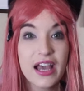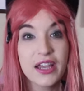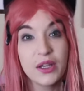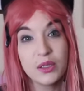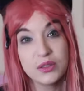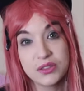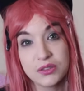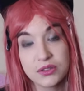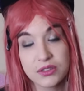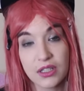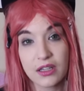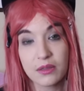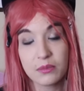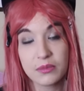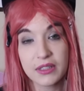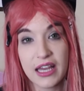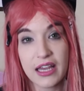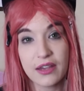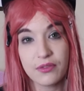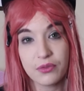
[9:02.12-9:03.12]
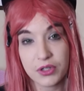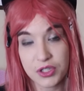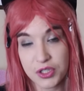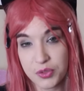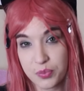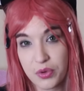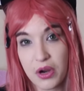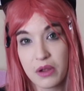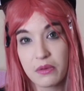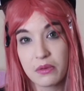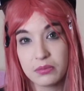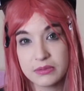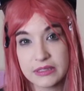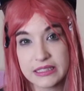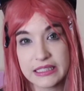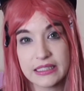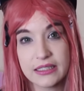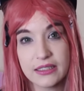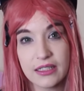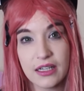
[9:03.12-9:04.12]
I also saw them live, which
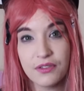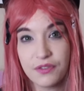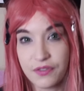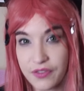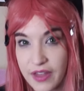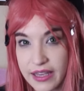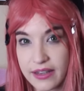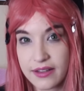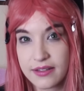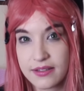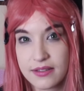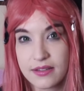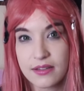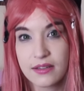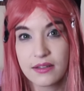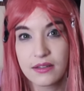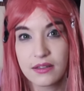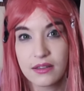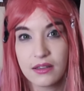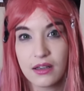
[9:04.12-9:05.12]
probably affects